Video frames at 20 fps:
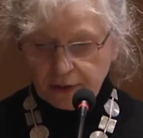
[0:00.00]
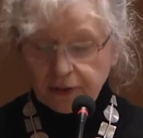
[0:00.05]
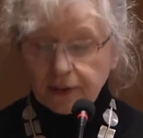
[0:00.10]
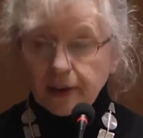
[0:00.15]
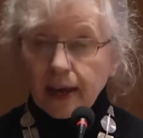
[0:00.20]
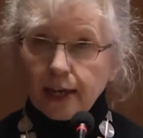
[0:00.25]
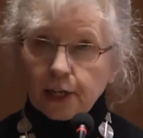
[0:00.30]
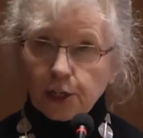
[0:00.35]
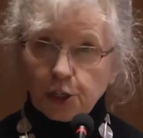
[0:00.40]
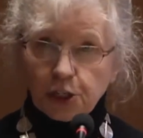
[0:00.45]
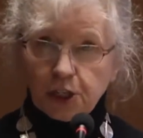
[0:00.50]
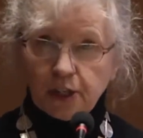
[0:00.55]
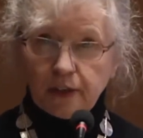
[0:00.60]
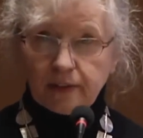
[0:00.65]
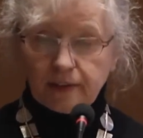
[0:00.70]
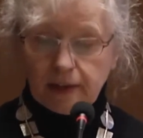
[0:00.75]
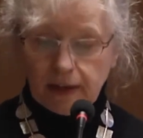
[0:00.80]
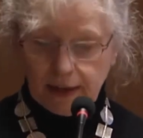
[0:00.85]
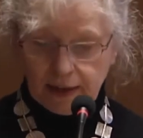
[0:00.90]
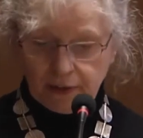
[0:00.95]

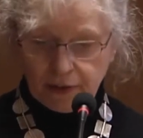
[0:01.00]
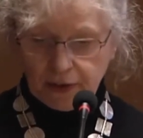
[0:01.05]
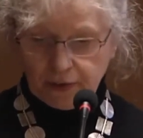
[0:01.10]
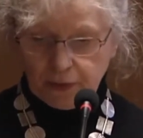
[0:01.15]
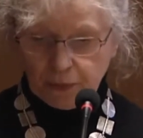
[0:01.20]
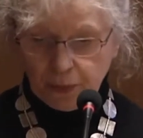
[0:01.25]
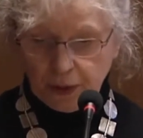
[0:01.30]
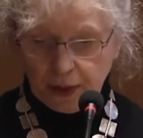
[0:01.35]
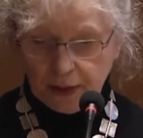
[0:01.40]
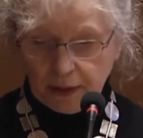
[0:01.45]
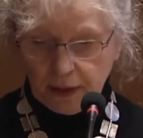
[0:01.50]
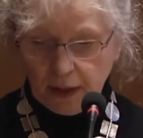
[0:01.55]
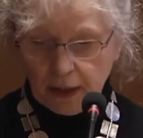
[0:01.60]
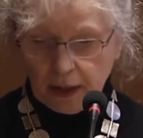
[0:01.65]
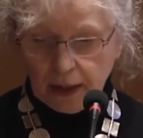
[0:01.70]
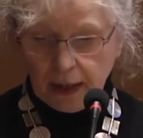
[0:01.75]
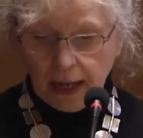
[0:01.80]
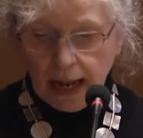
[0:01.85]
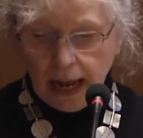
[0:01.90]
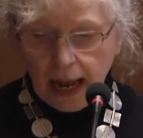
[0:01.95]
sketches like this one,
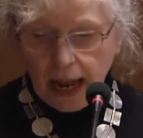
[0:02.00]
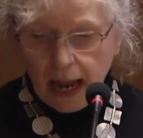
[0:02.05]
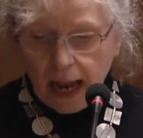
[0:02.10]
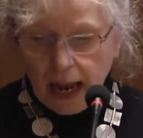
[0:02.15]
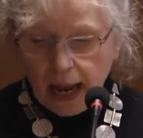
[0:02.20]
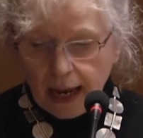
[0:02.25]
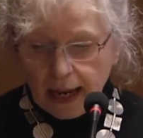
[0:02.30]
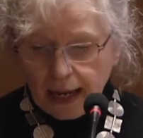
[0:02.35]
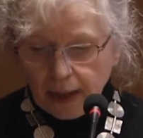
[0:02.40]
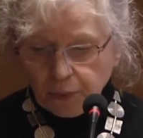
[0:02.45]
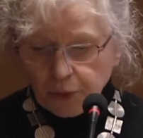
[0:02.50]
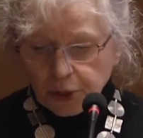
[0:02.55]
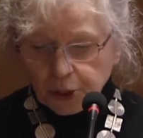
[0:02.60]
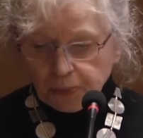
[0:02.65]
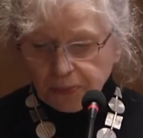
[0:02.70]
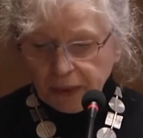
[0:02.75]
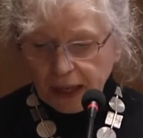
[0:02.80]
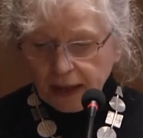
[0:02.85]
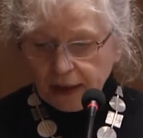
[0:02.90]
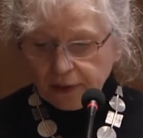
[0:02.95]
in
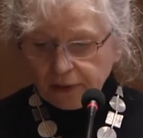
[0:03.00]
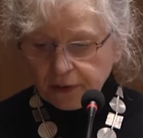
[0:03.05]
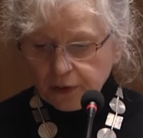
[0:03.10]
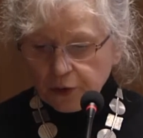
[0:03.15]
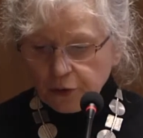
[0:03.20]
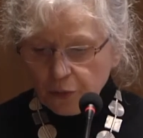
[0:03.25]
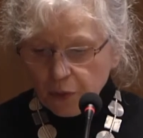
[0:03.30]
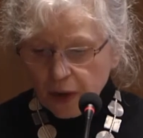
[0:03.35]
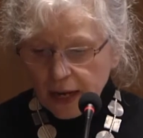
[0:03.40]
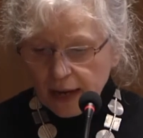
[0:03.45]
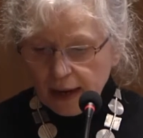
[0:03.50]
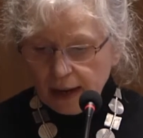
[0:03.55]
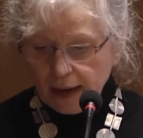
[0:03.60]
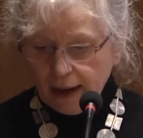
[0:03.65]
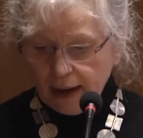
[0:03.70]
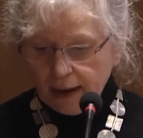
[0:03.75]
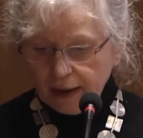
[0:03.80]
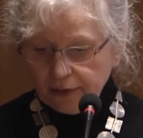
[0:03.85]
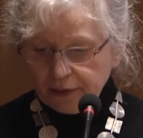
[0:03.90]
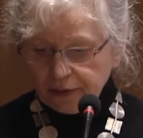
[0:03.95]
which Picasso
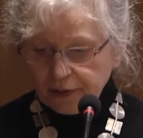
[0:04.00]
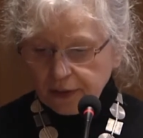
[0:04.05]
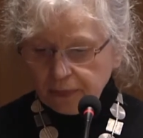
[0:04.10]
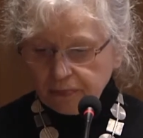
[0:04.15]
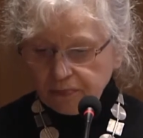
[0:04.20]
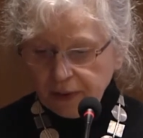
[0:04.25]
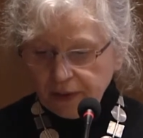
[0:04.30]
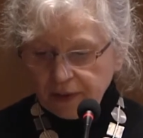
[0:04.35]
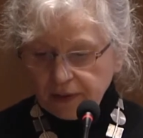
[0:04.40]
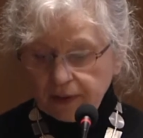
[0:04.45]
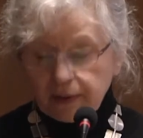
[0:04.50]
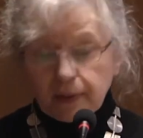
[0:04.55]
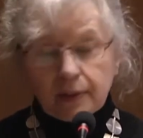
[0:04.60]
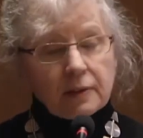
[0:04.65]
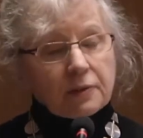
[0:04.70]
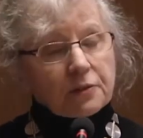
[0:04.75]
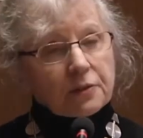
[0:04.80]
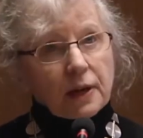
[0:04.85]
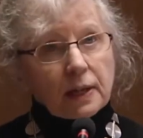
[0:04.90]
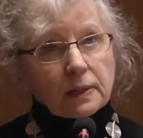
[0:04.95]
realized
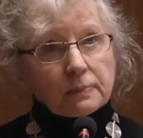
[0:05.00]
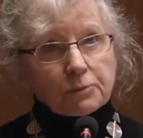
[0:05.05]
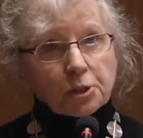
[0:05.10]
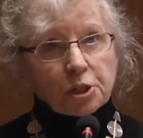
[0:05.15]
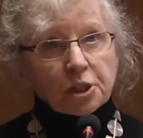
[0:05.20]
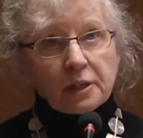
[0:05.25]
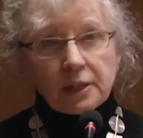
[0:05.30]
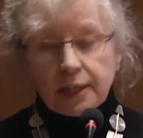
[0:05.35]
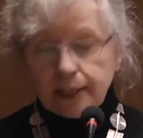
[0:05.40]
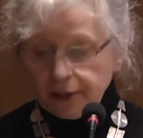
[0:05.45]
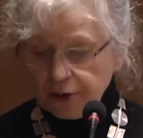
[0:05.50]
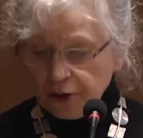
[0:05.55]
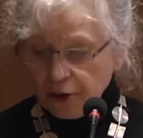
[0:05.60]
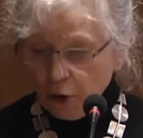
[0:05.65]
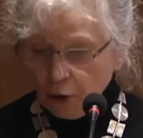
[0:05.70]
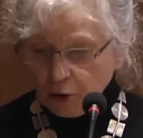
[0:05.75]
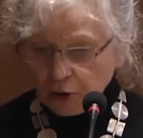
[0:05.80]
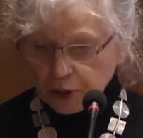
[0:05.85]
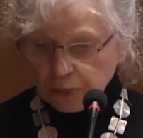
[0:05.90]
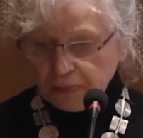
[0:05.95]
that sculpture need
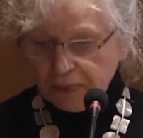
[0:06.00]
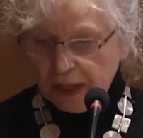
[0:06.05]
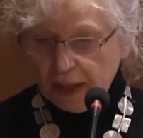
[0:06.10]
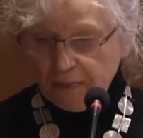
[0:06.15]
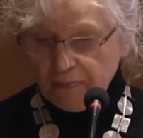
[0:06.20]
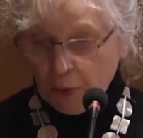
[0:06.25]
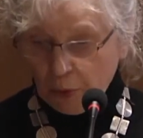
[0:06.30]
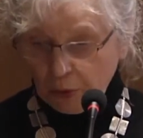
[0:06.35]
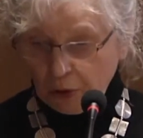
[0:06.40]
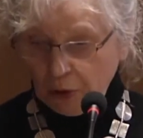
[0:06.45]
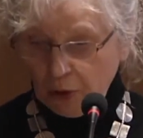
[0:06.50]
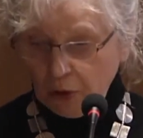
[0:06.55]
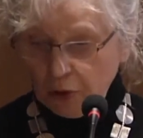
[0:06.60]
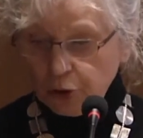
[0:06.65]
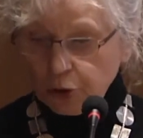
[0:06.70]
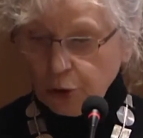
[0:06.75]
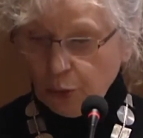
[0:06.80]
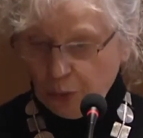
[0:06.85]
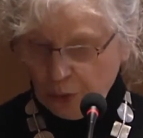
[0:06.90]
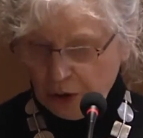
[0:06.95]
not be
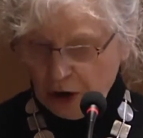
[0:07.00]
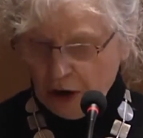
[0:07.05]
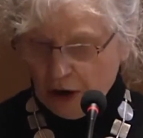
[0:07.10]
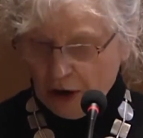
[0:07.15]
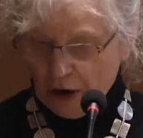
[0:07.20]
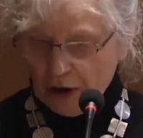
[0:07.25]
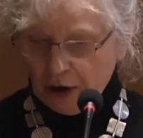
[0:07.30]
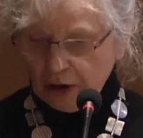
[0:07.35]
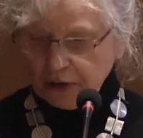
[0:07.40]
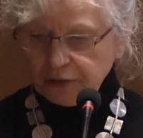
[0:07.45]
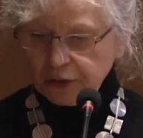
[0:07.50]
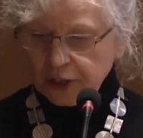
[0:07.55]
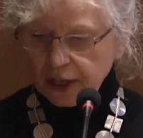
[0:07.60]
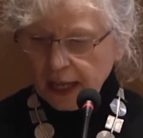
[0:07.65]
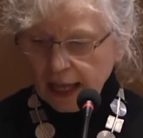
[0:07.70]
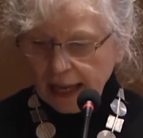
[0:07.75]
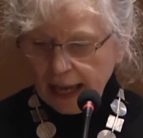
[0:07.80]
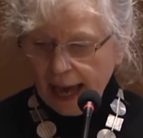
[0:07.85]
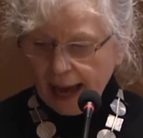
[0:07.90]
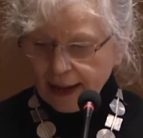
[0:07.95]
modeled or carved,
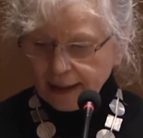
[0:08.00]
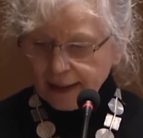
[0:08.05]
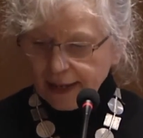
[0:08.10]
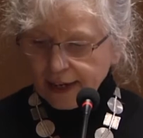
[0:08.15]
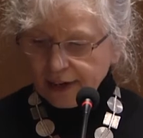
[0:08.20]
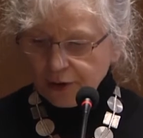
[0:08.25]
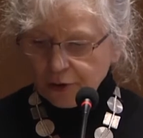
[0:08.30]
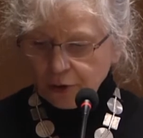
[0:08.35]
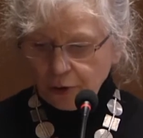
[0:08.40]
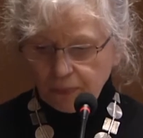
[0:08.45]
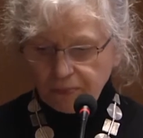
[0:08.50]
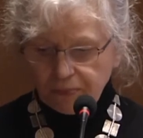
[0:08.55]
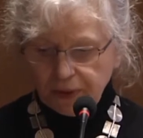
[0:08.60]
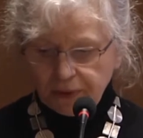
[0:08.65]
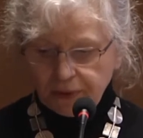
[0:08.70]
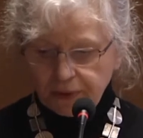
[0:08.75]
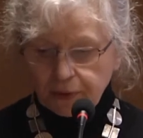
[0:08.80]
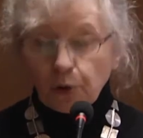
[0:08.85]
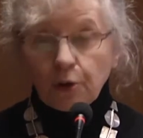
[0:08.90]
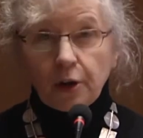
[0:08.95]
and need not be
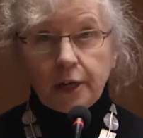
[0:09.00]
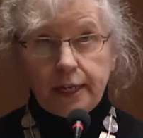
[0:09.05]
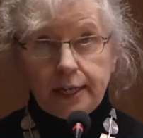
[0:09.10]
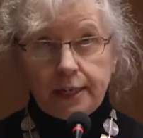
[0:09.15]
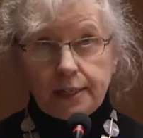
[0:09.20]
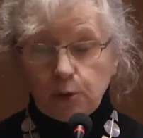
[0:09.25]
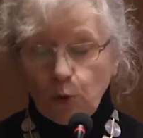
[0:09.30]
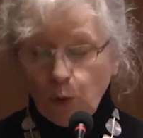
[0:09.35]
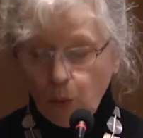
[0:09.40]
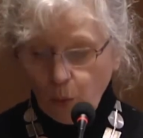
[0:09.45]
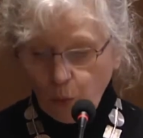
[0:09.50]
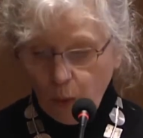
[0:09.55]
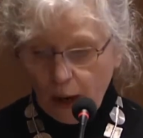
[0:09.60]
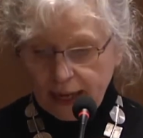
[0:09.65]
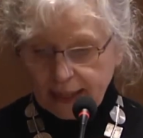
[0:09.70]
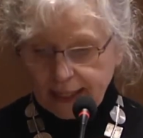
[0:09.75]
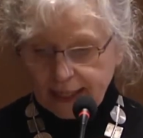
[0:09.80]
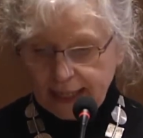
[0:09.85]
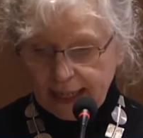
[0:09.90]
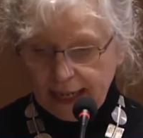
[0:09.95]
solid or
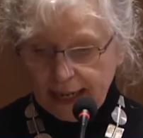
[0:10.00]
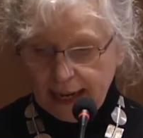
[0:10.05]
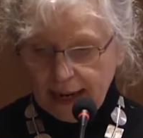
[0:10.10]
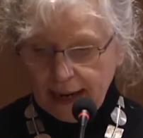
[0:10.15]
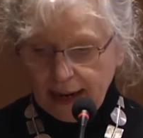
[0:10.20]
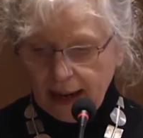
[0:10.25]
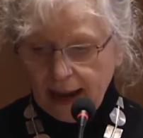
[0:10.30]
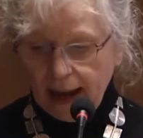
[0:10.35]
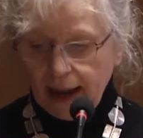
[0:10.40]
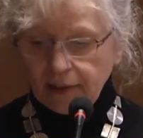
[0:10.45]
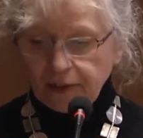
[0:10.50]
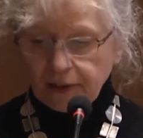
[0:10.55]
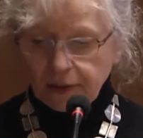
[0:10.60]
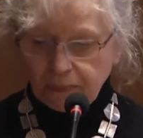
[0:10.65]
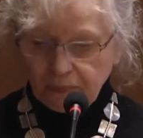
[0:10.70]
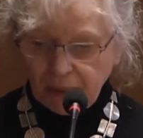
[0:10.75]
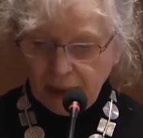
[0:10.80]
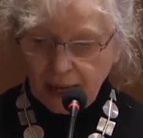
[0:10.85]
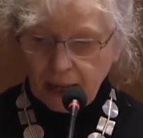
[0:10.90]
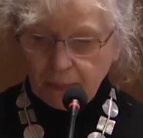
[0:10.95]
weighty, and
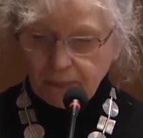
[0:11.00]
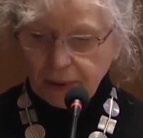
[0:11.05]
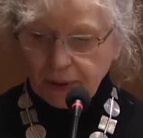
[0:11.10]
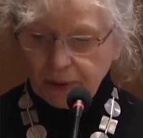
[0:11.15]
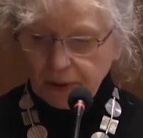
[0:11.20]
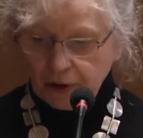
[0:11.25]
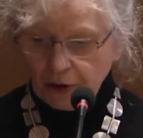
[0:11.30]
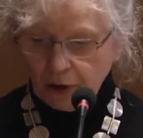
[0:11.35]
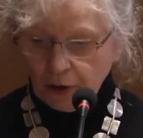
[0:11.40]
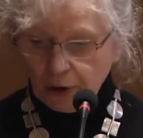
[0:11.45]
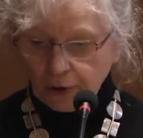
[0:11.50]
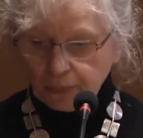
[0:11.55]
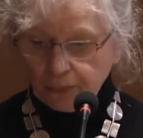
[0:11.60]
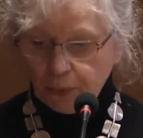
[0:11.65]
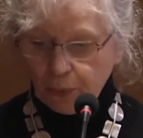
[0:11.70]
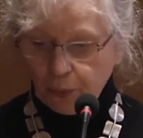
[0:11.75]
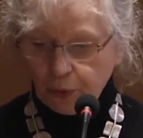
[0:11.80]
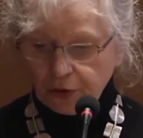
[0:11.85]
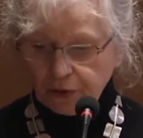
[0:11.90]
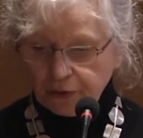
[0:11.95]
that paper,
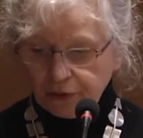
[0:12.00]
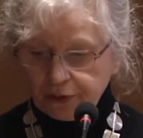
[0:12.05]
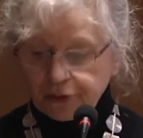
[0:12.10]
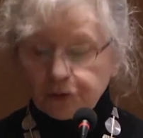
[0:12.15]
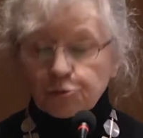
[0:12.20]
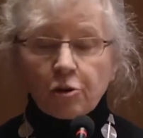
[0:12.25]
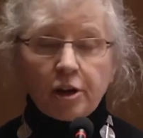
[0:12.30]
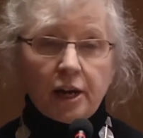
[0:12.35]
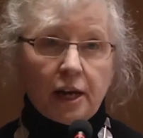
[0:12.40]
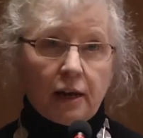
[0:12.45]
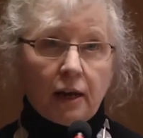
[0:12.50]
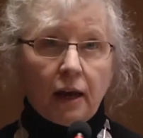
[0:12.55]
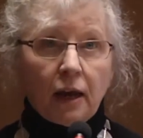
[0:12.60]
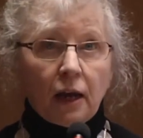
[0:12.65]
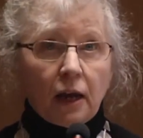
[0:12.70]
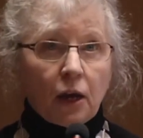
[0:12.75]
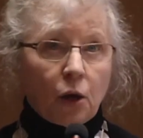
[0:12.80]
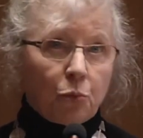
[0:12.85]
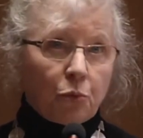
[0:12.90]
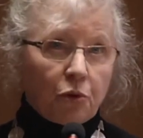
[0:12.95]
cardboard, and string
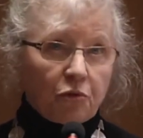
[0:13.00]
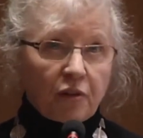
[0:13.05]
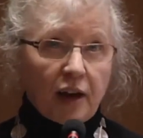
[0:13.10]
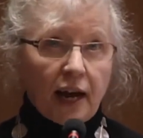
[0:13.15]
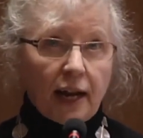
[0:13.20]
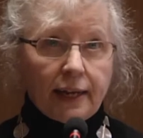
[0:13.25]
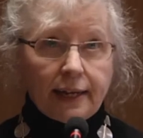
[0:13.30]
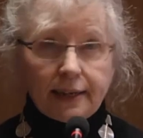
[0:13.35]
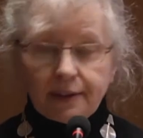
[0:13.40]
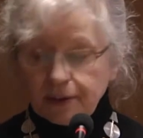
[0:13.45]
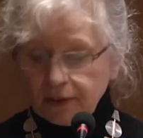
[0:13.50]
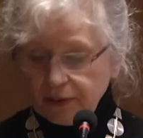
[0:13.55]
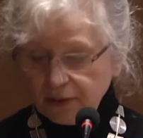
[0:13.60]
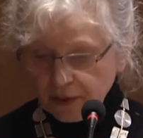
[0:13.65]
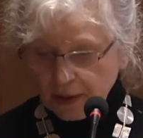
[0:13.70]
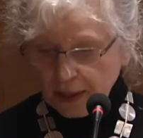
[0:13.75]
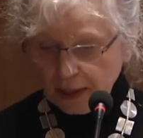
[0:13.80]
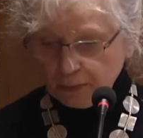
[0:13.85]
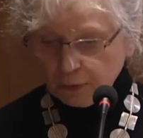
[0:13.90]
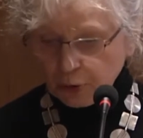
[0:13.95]
were valid
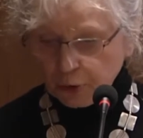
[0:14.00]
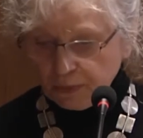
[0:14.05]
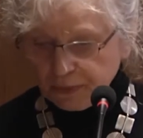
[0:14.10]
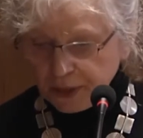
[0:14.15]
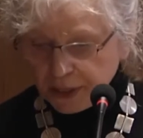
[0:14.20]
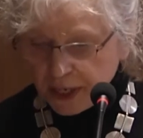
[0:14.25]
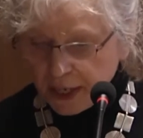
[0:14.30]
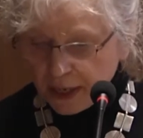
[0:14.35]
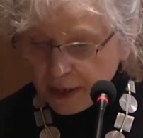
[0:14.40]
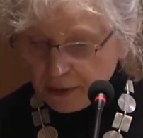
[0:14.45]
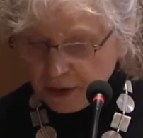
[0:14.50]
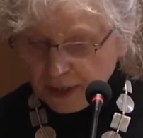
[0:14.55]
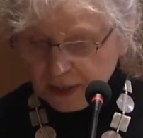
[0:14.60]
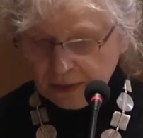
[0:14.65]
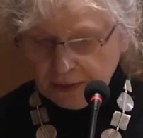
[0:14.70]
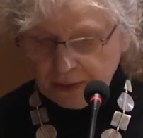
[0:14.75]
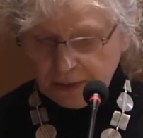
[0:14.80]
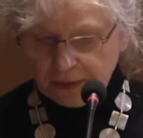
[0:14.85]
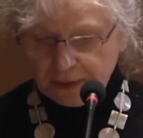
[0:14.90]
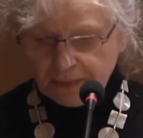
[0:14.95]
sculptural
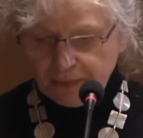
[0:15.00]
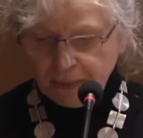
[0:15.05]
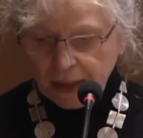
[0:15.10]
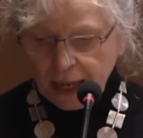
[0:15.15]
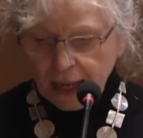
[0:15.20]
materials.